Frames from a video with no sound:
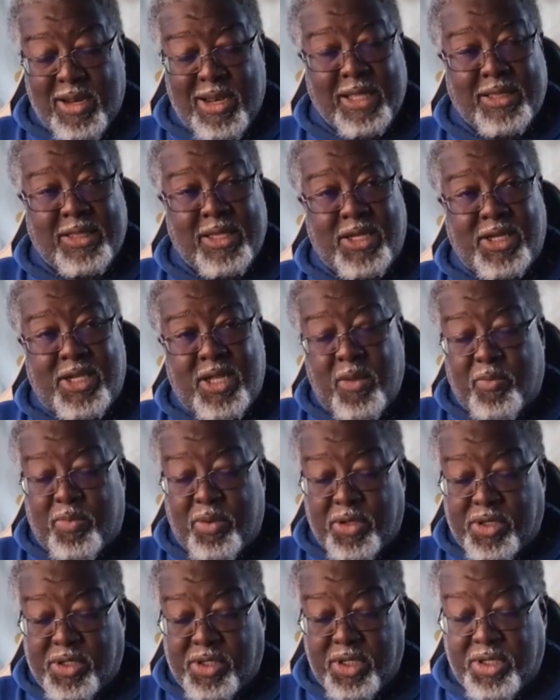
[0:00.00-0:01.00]
Like the
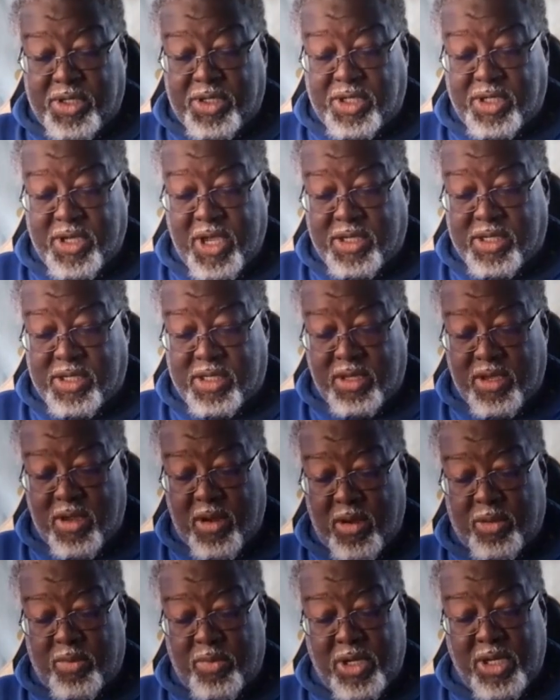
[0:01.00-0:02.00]
tempest, she shakes the
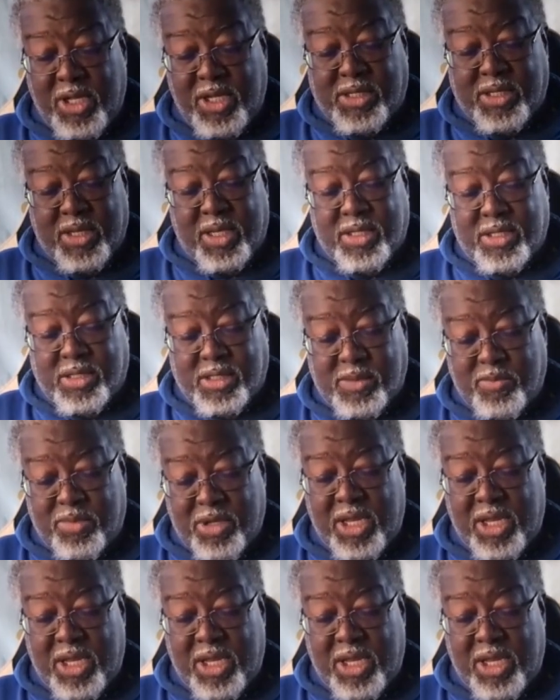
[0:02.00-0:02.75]
earth beneath us,